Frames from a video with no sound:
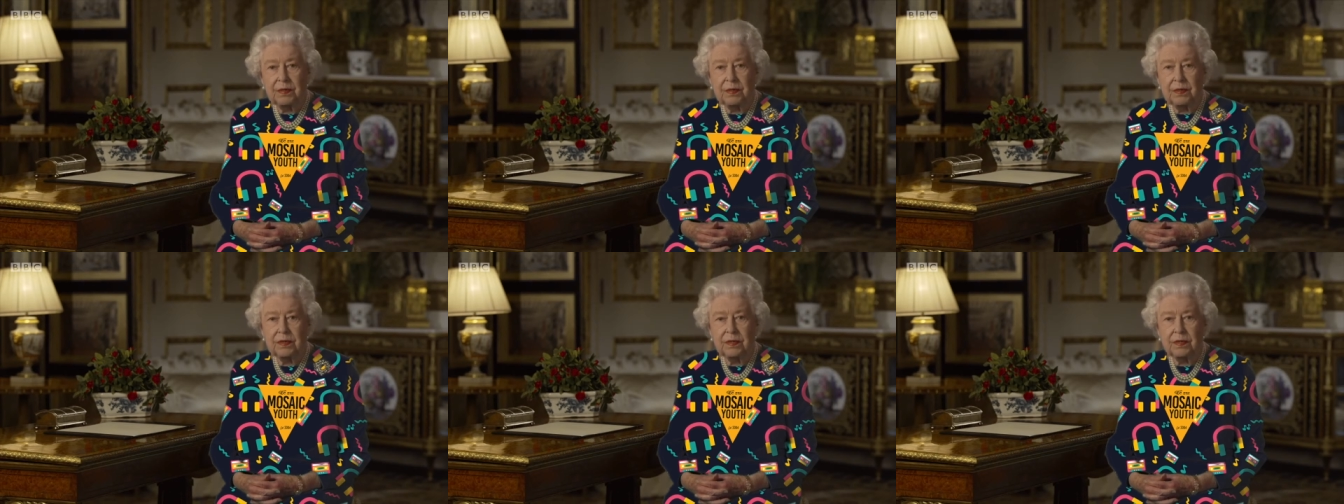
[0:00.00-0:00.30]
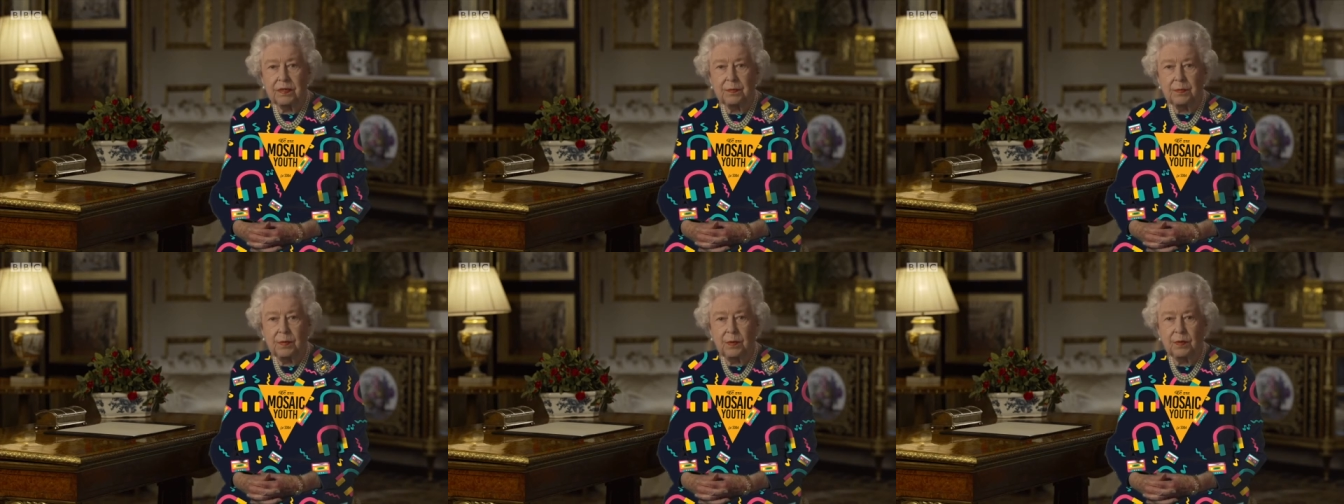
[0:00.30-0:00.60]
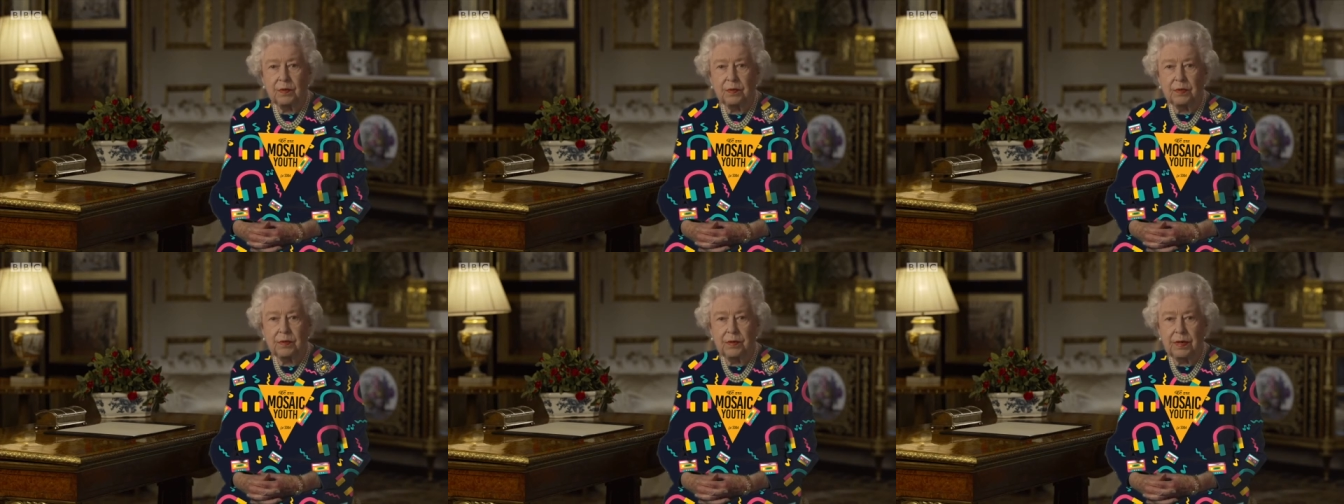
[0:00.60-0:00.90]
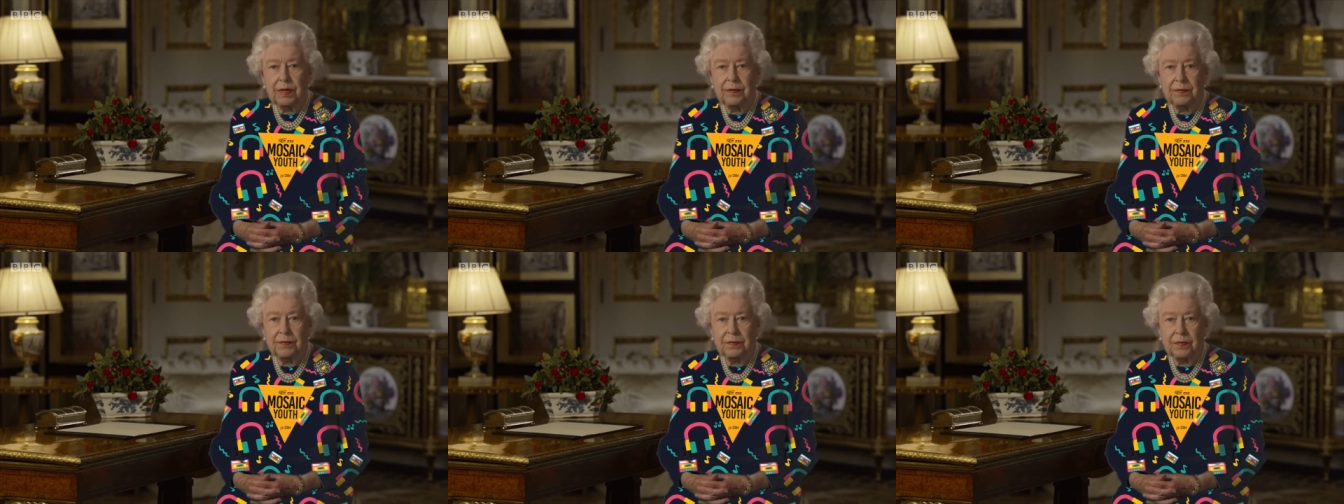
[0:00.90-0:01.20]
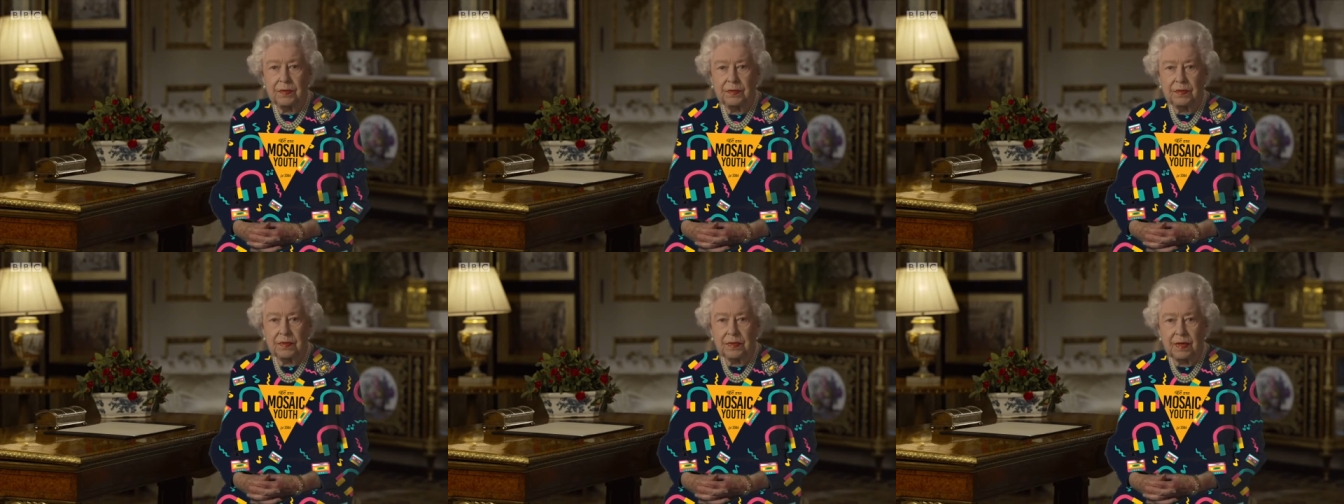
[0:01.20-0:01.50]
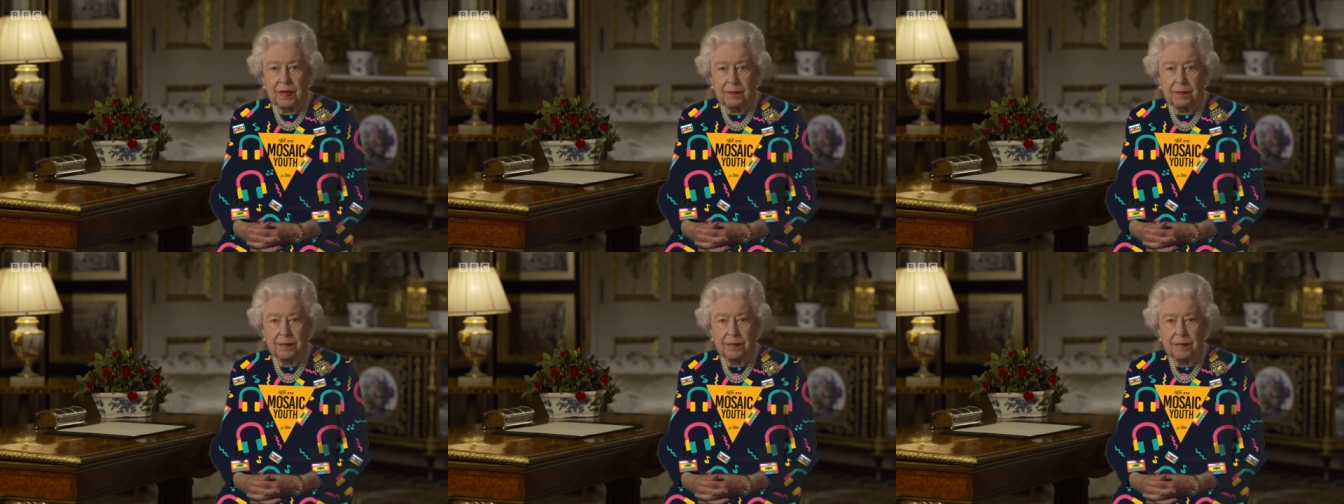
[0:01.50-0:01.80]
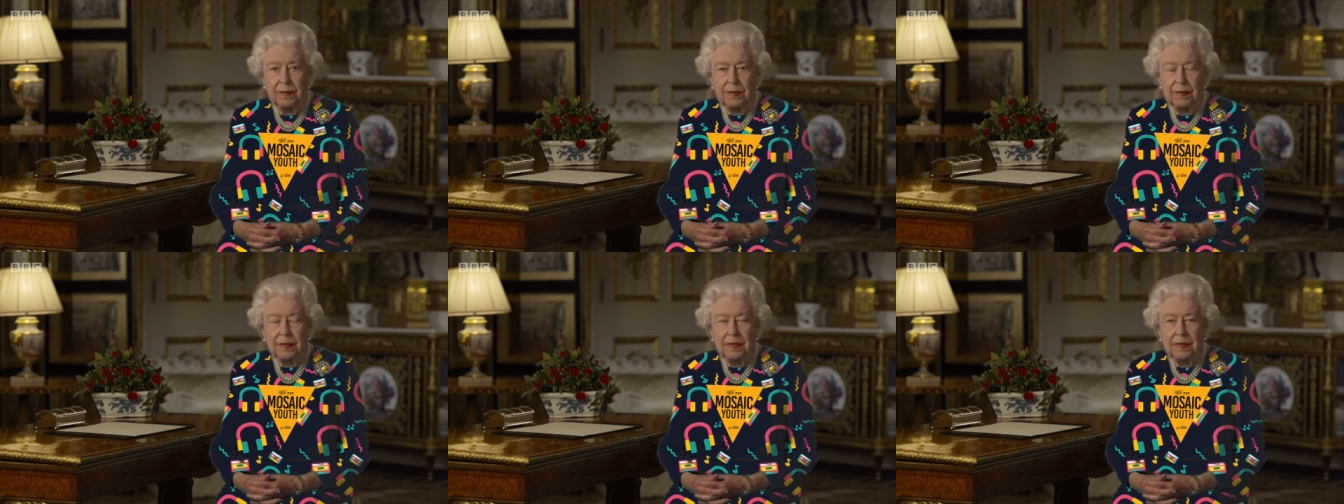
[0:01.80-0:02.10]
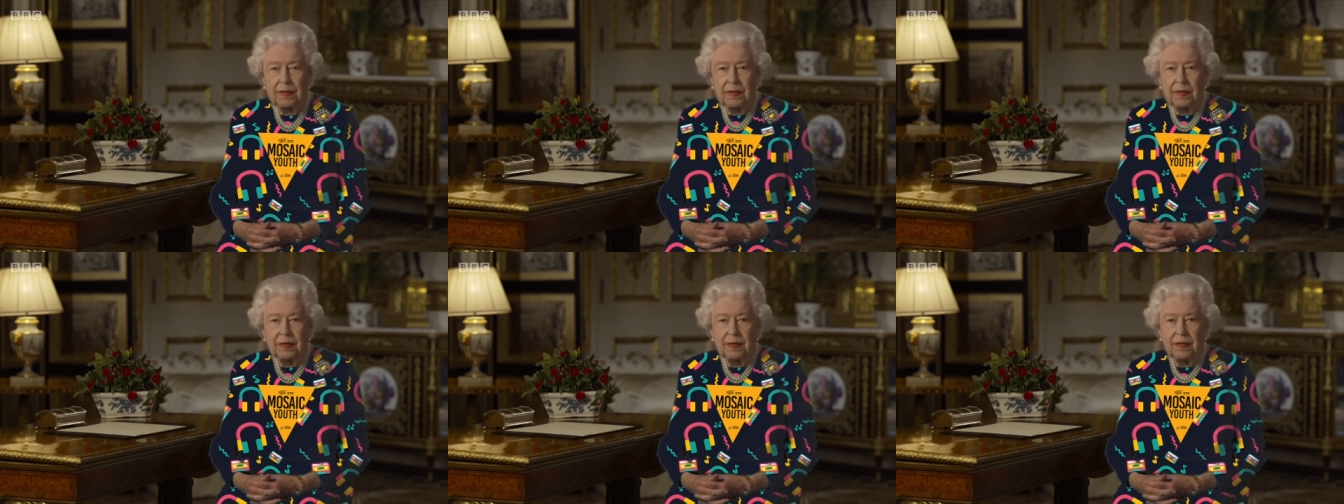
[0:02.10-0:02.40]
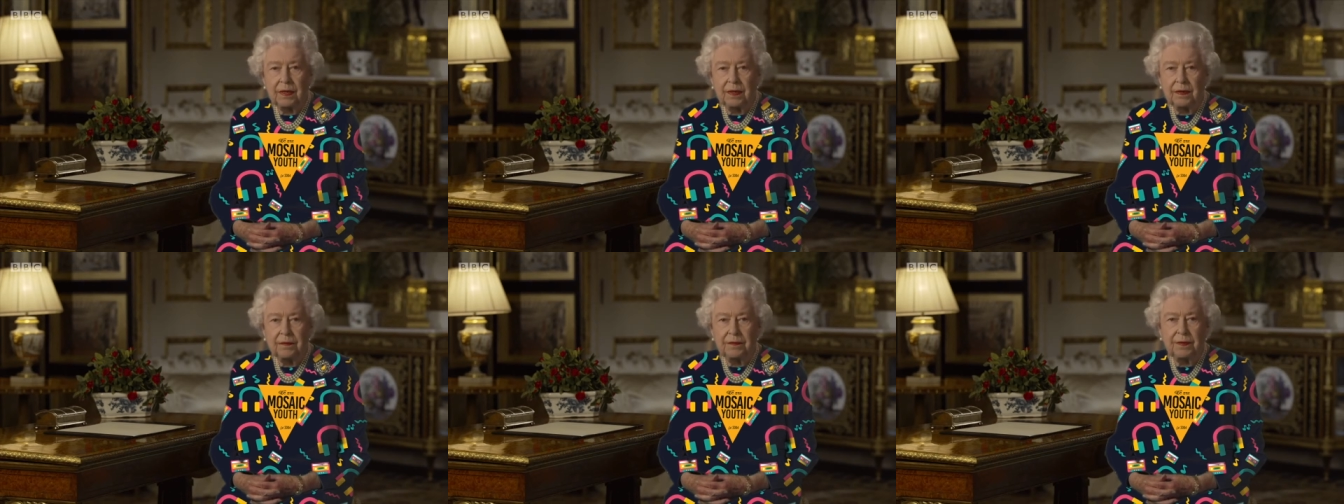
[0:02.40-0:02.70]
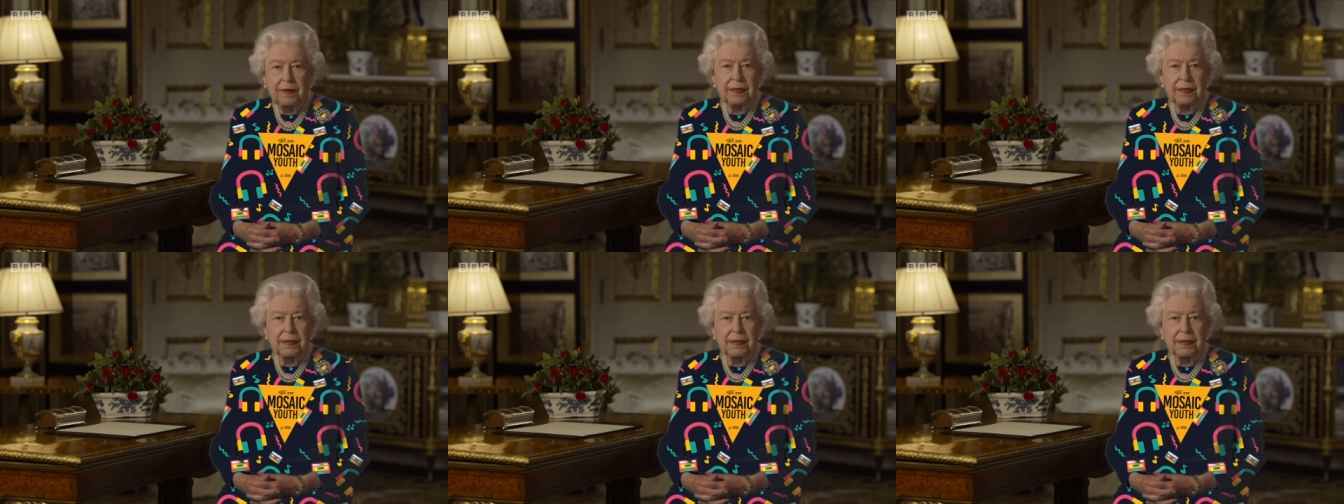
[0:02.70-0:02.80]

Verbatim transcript: become more known in this time of crisis,